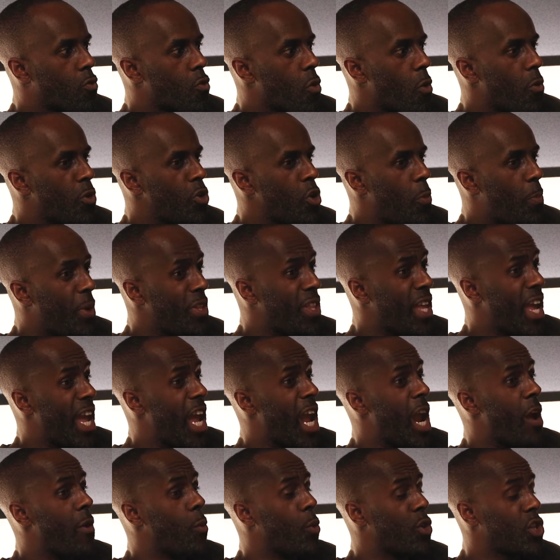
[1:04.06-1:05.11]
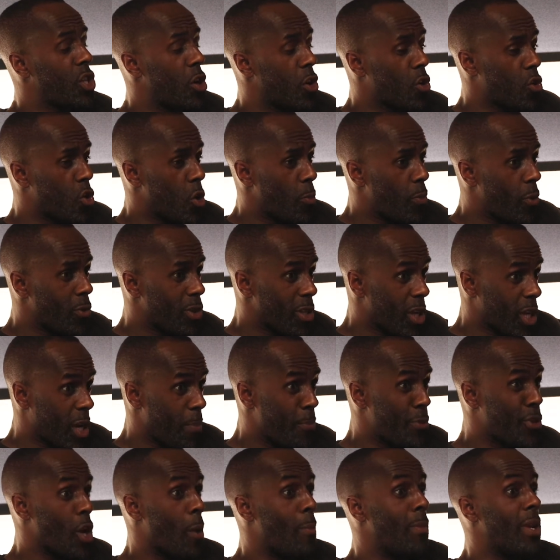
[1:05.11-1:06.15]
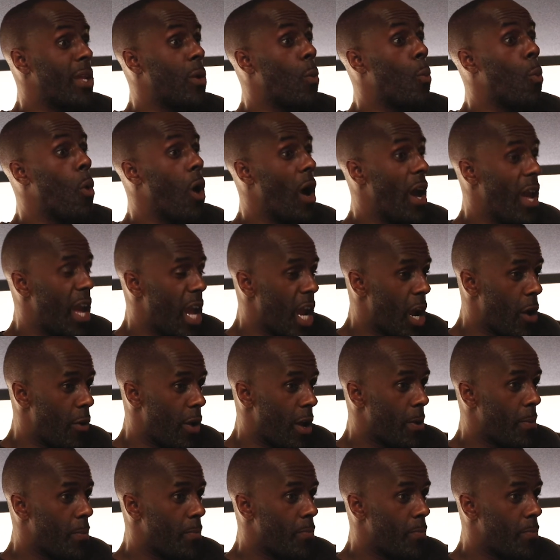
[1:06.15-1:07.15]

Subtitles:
growing up in the area which I grew up, it was like a predominantly white area.